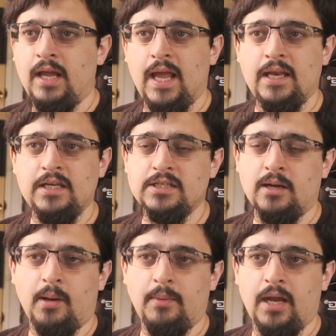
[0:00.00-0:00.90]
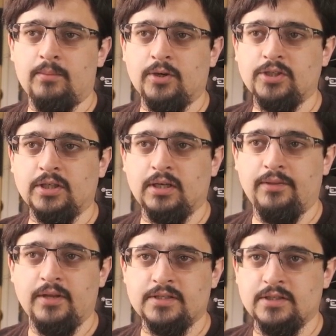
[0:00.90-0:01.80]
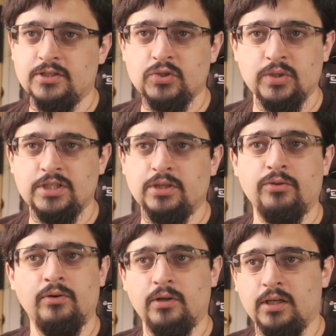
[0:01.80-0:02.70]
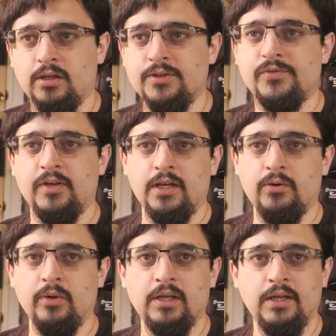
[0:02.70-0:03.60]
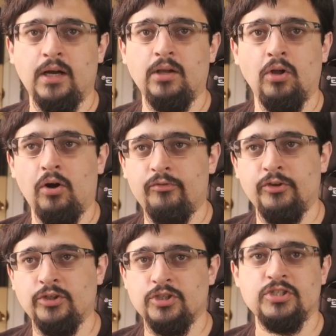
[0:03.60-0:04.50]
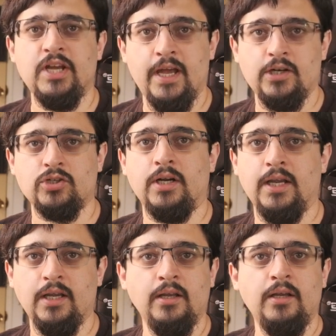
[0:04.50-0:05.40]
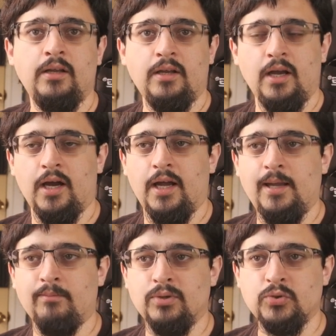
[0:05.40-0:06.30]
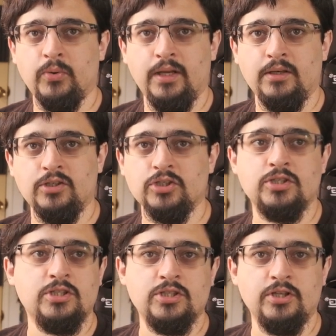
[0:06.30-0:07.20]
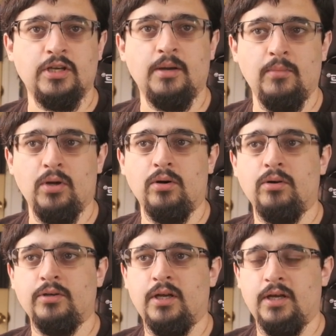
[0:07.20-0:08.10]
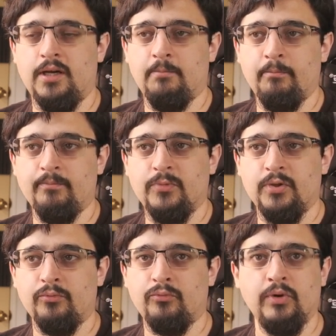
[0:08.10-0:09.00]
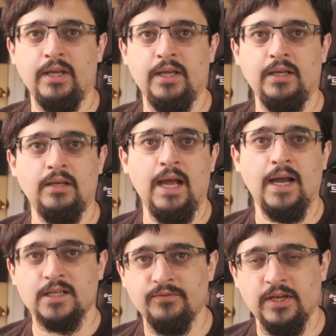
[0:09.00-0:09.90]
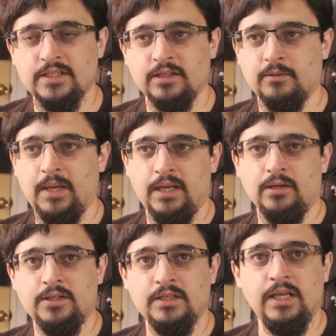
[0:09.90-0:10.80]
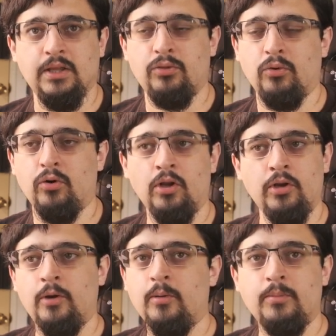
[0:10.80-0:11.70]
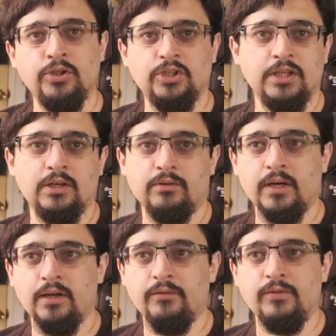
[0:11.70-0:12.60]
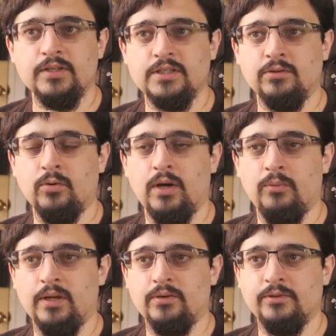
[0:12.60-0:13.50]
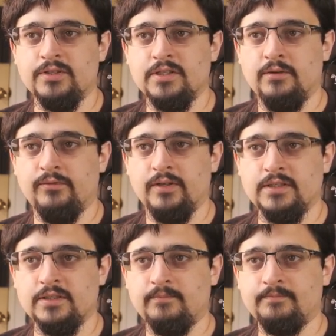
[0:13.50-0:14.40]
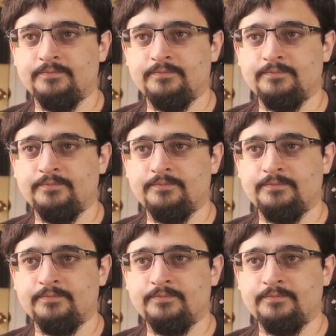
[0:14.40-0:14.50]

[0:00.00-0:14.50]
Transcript: Anytime I'm airbrushing like this and switching through colours fairly quickly, I'll often just hairdry uh, in between just so that I'm not um, reactivating the paint underneath or pushing it around if it's still quite wet on the surface.